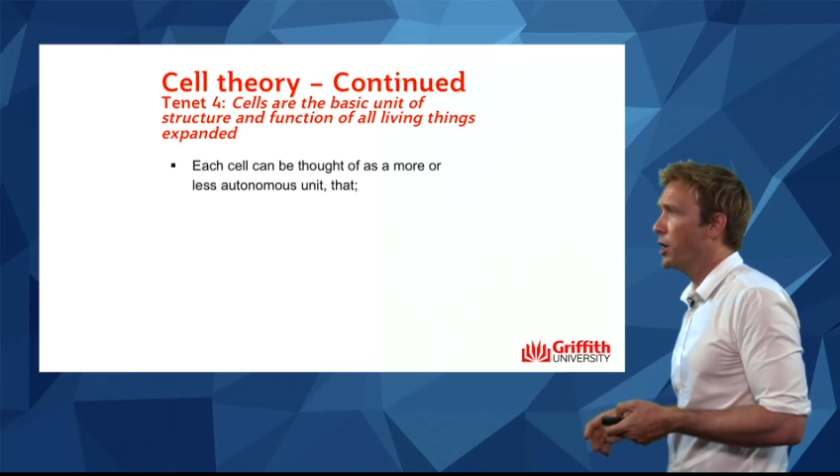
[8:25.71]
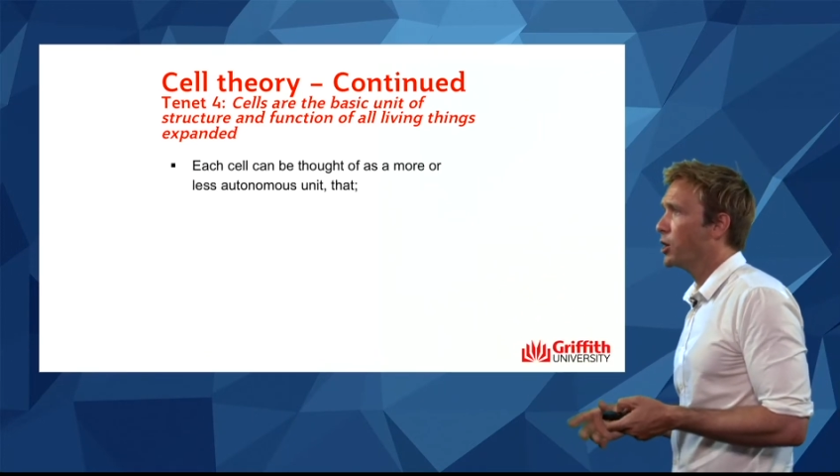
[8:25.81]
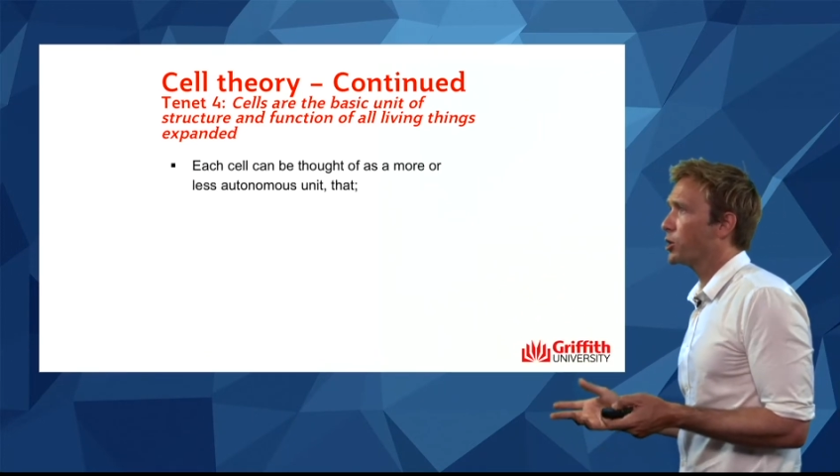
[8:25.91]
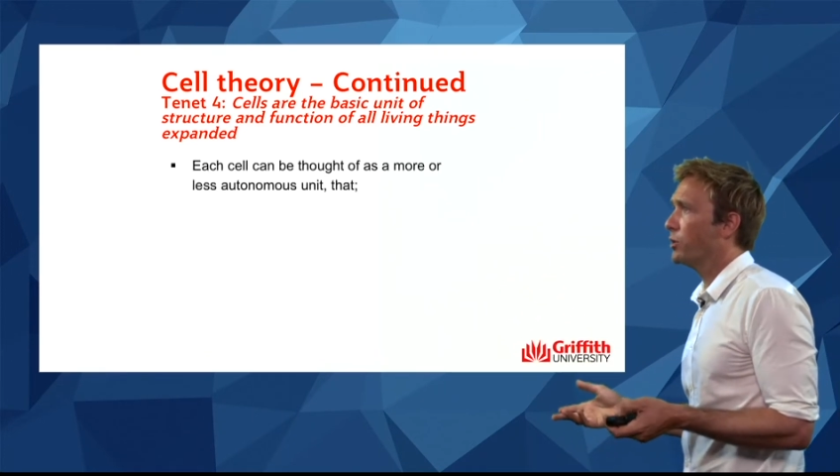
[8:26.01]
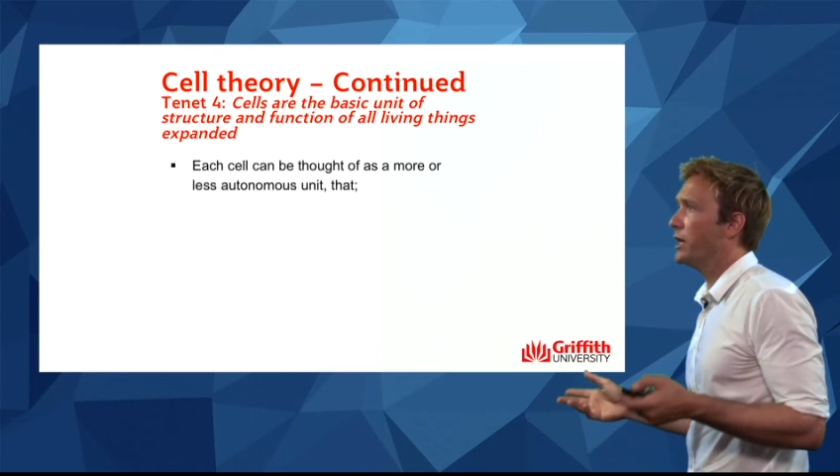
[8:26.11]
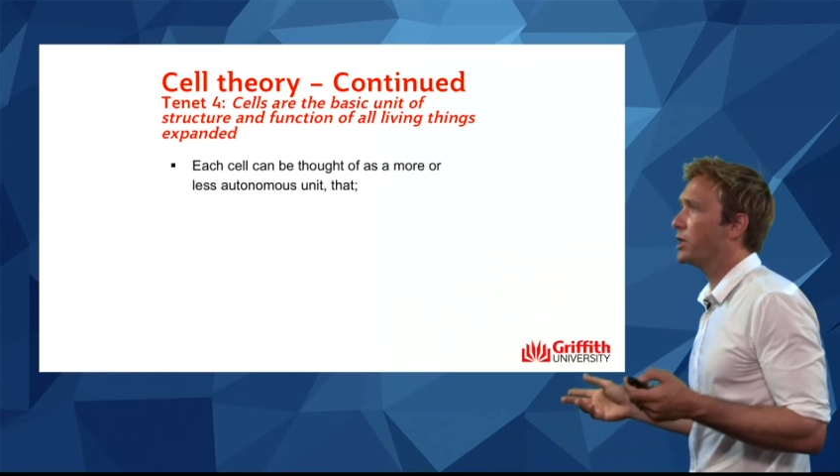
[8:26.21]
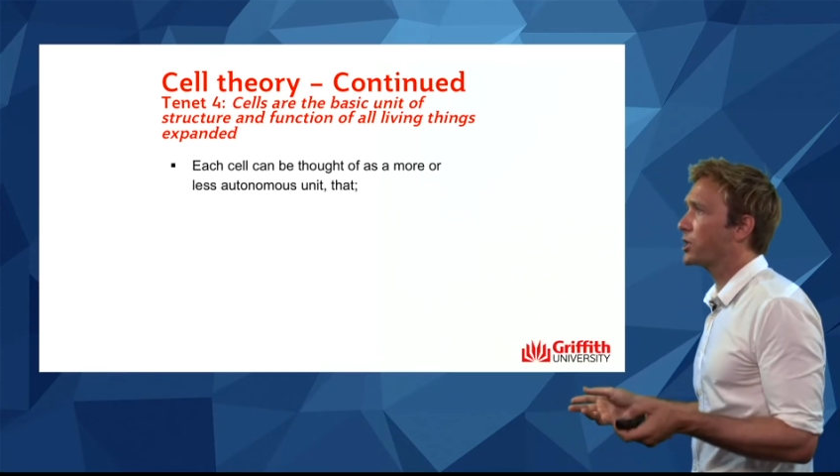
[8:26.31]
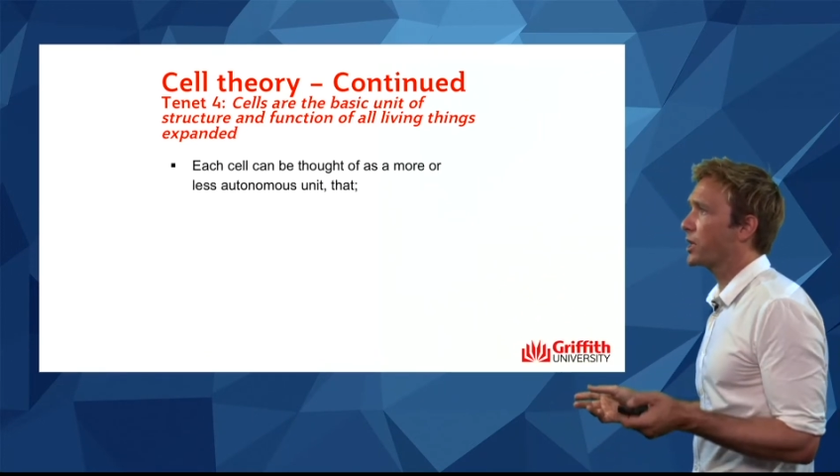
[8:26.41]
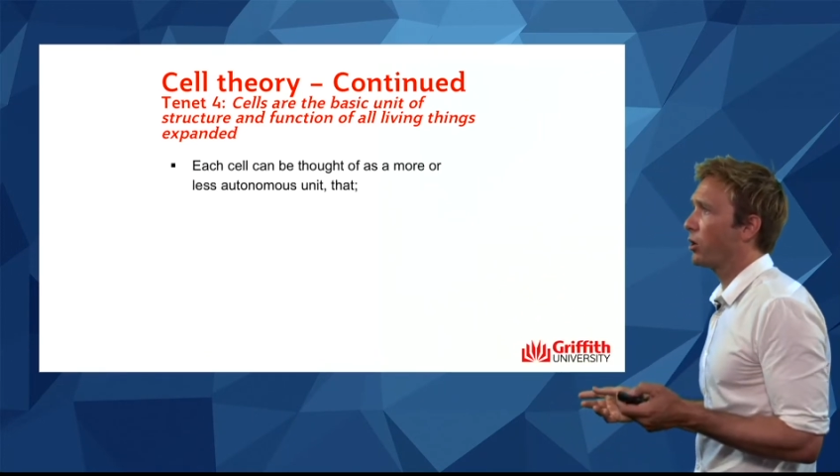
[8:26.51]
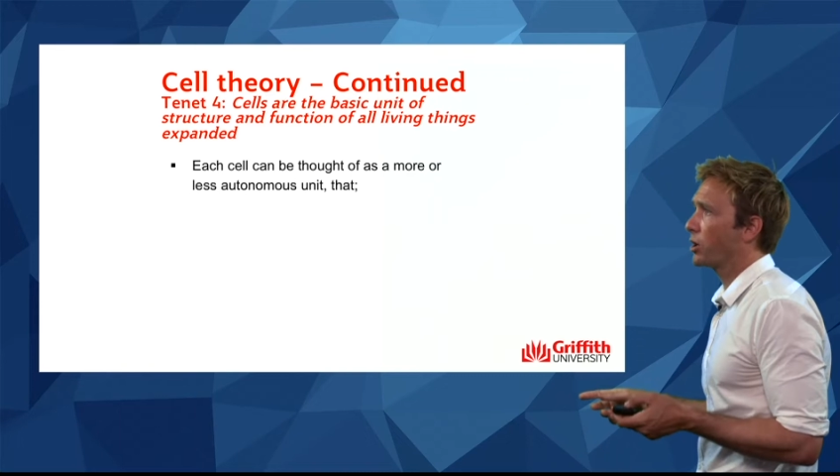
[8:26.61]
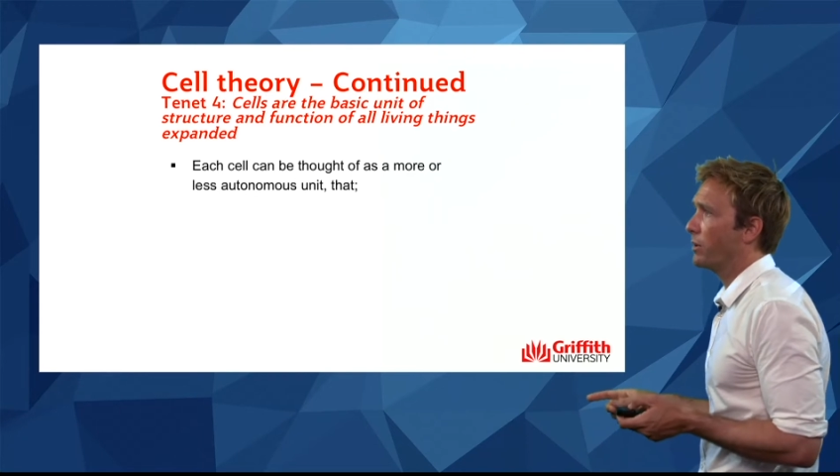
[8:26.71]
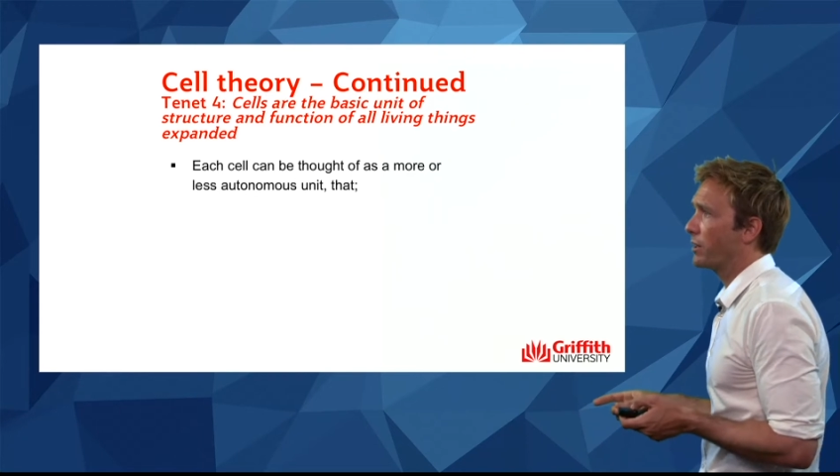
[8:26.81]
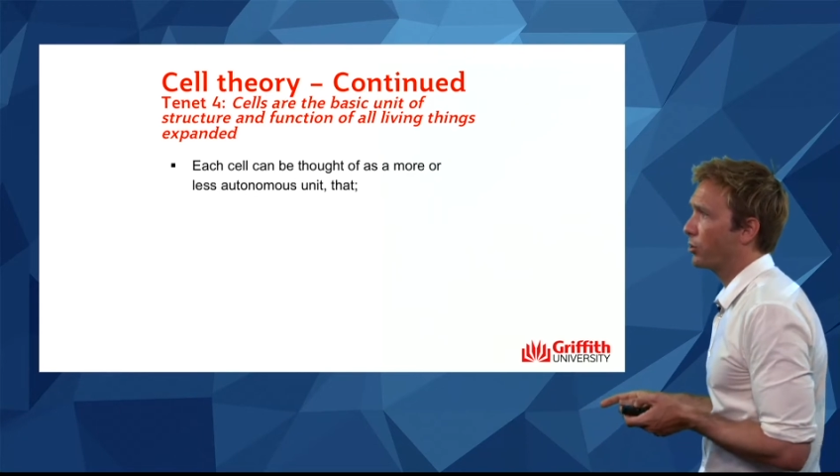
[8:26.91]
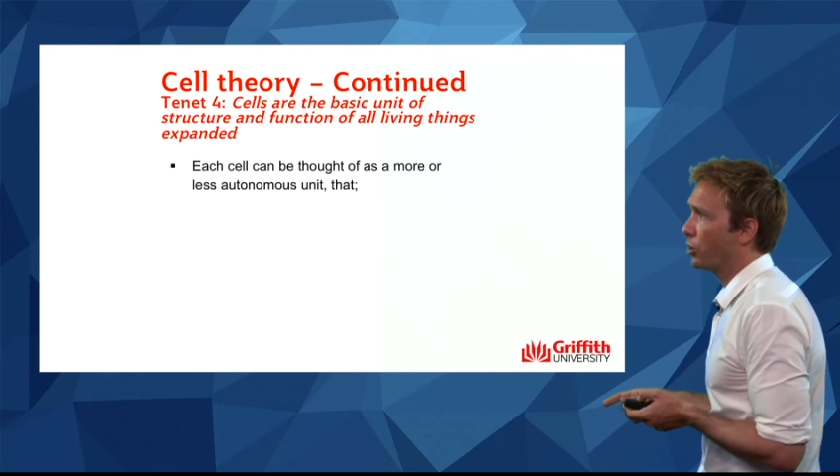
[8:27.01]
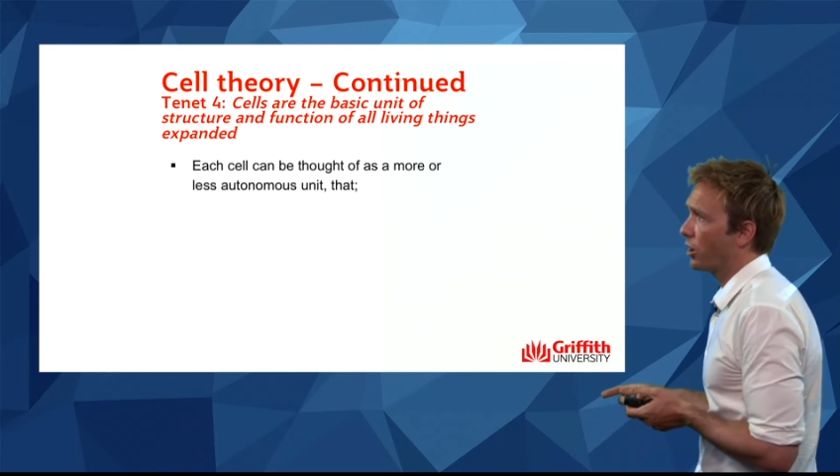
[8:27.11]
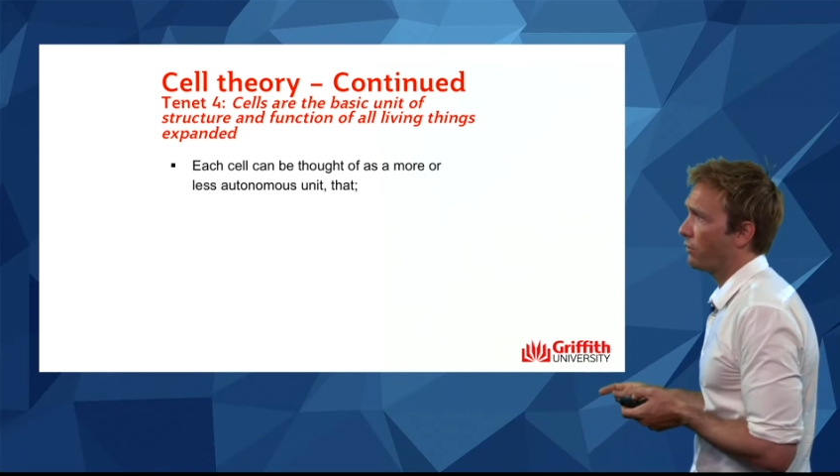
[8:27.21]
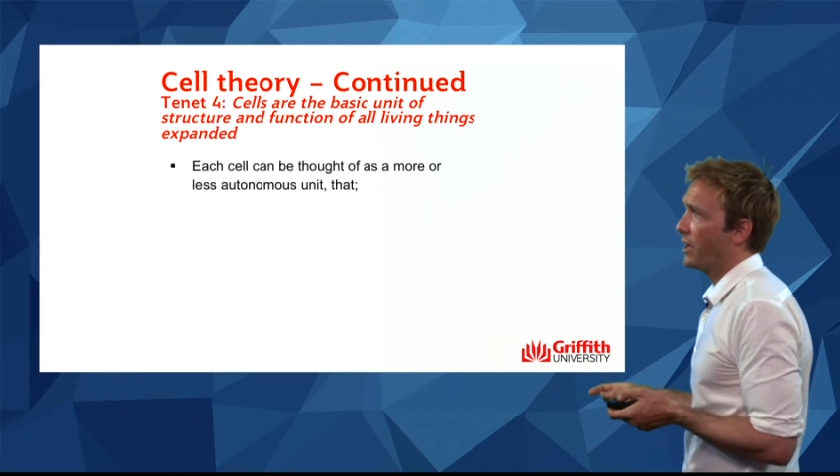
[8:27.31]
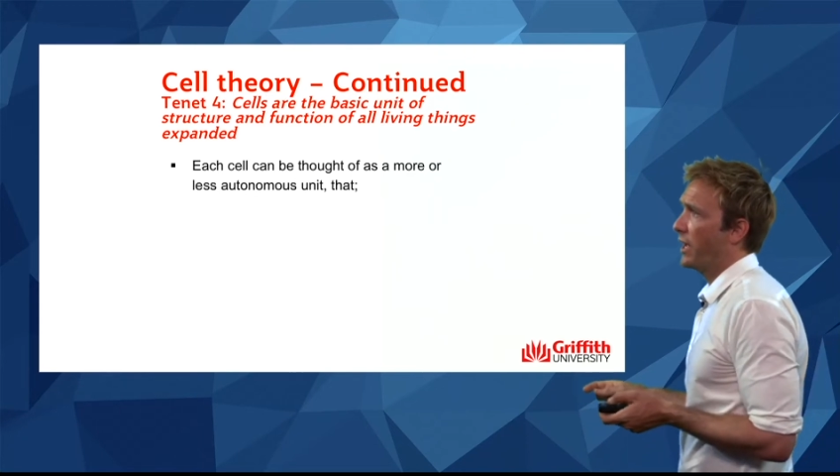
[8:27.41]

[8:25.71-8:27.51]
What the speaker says: So each cell can be thought of